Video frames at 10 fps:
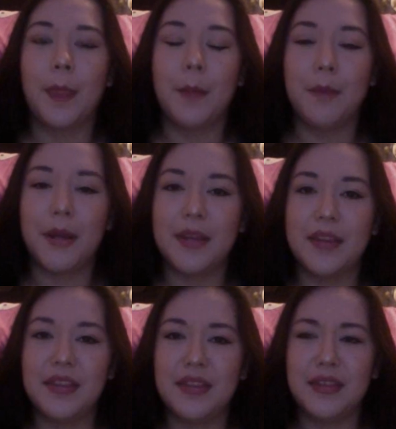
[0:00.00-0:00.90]
But
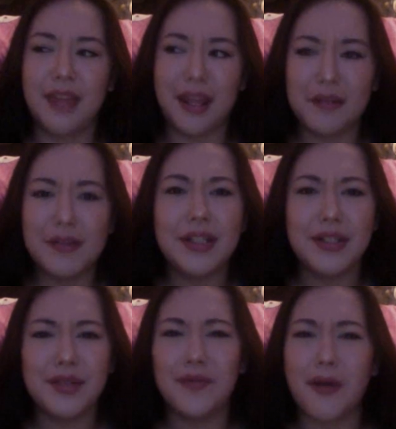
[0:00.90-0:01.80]
they really
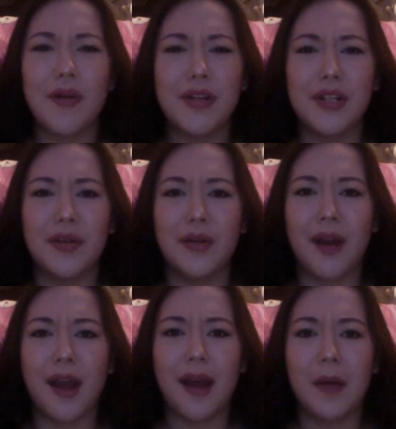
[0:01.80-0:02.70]
do grow on you.
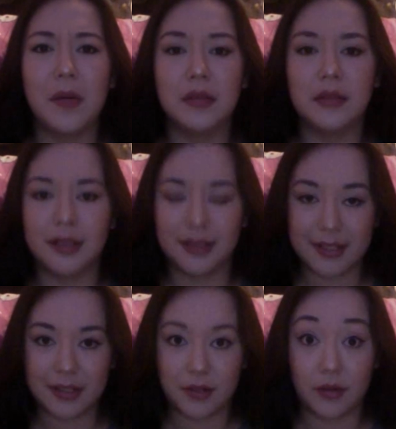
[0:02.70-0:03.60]
Well, at
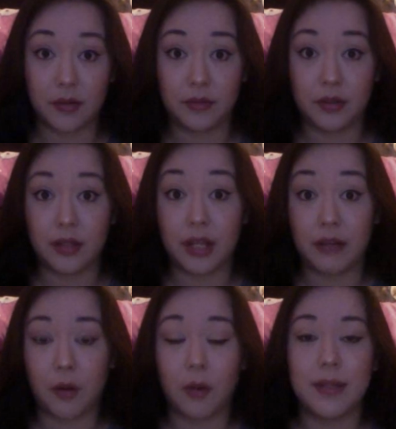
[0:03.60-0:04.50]
least they
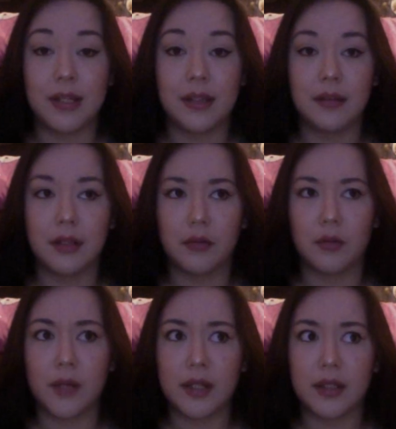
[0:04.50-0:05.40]
grow on me. They grew
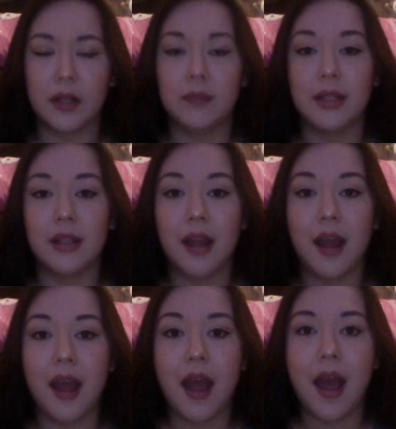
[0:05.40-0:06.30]
quickly on me.
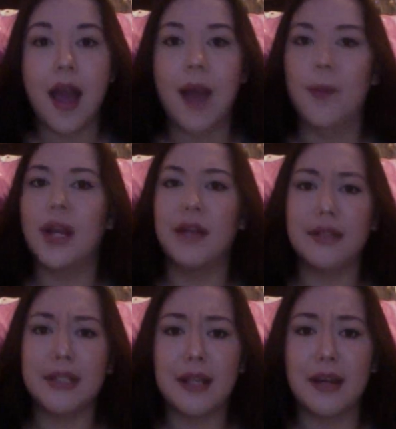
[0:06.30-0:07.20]
And what I
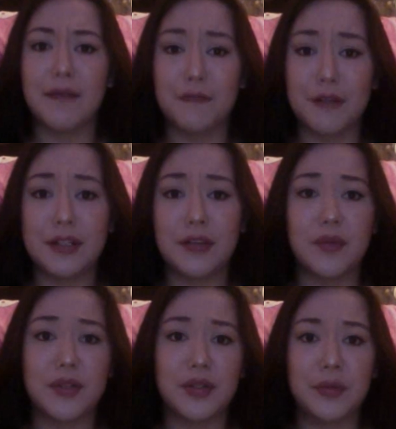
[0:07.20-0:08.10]
really, really thought
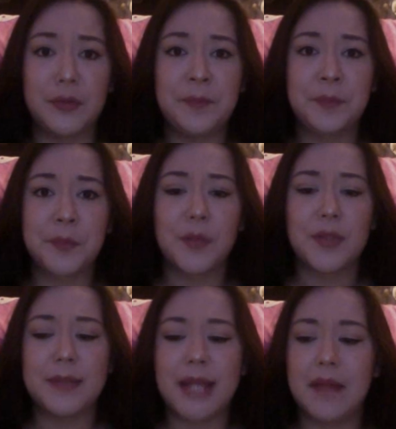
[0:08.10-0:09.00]
was cool
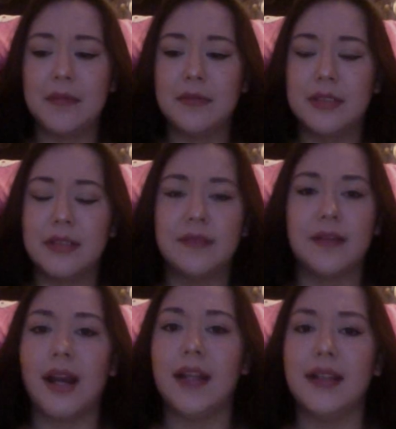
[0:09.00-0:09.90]
was being able to
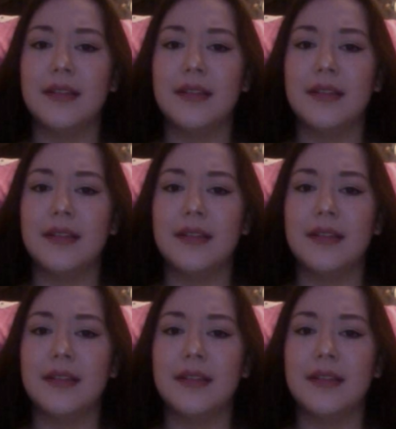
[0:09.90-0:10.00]
find